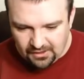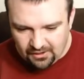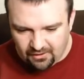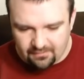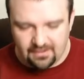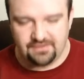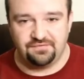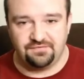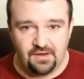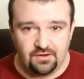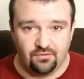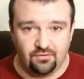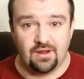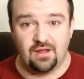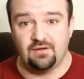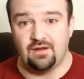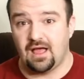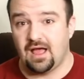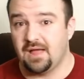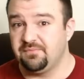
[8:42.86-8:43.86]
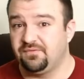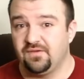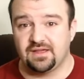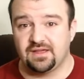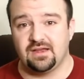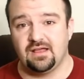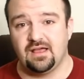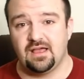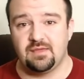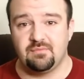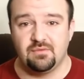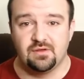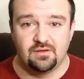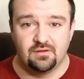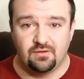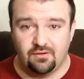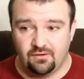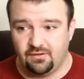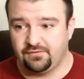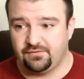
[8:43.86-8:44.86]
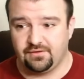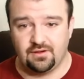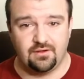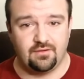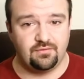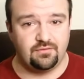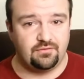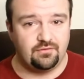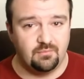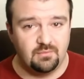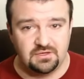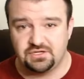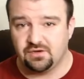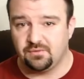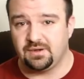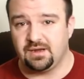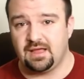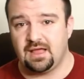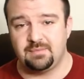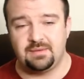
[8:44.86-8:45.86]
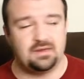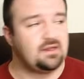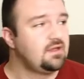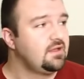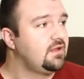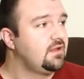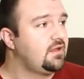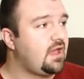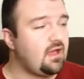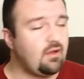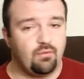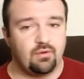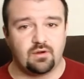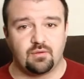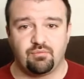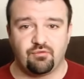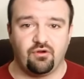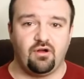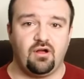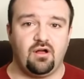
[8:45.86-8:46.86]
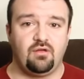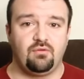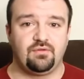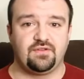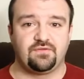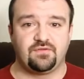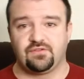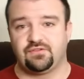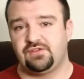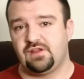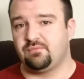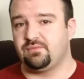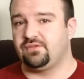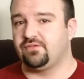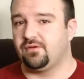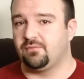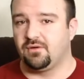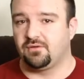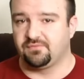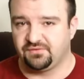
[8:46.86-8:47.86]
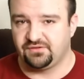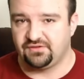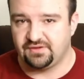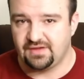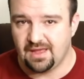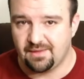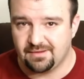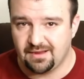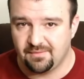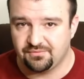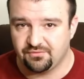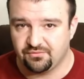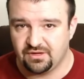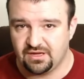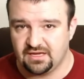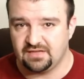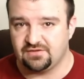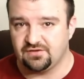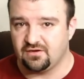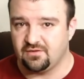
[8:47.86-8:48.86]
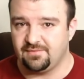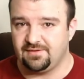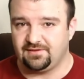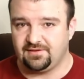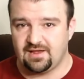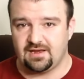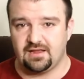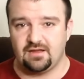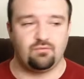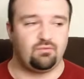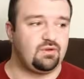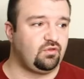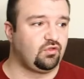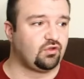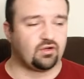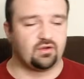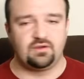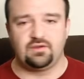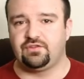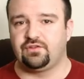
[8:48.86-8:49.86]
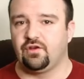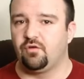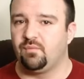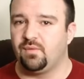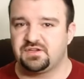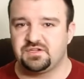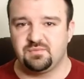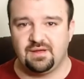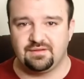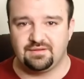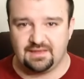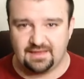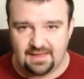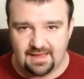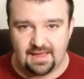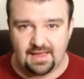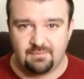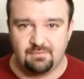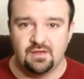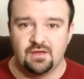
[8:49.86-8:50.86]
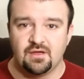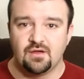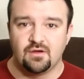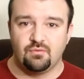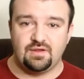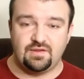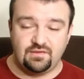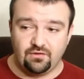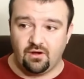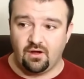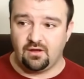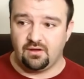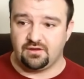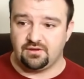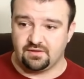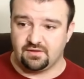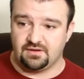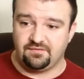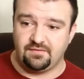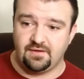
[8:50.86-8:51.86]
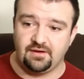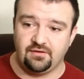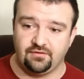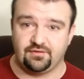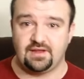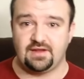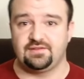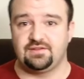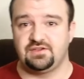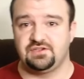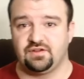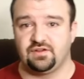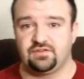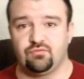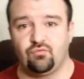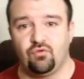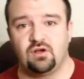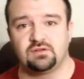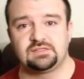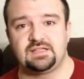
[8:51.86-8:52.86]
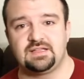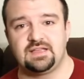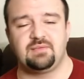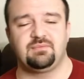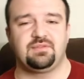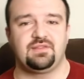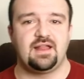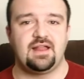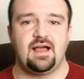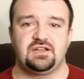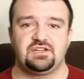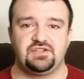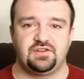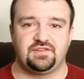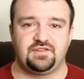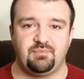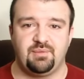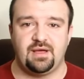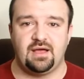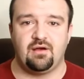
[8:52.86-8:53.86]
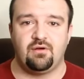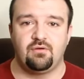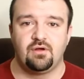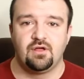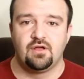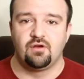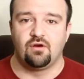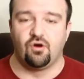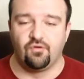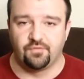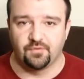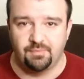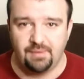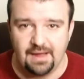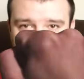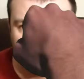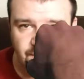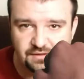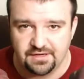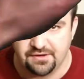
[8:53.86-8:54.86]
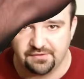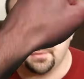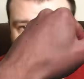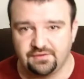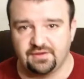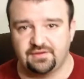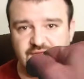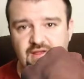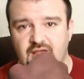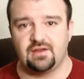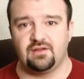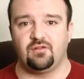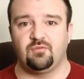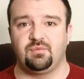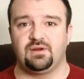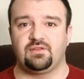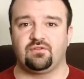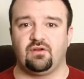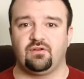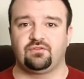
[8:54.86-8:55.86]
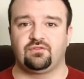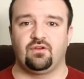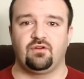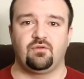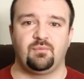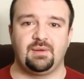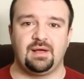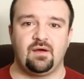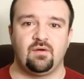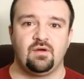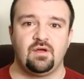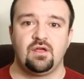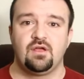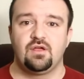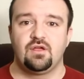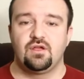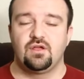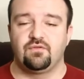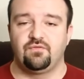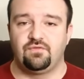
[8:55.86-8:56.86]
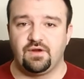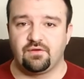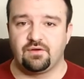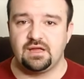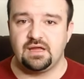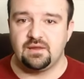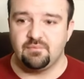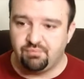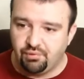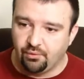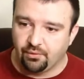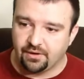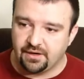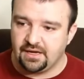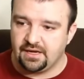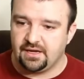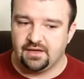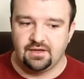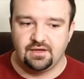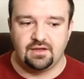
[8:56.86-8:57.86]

All right, final round. I'm fucking hype. Also, so much going on. I mean, Winter Brawl was the first time we saw Marvel vs. Capcom 3 in a tournament setting. We learned so much about the game. We saw during the finals, thanks to Justin Wong, that the game's not just about overpowered characters like Sentinel, but it's also about very important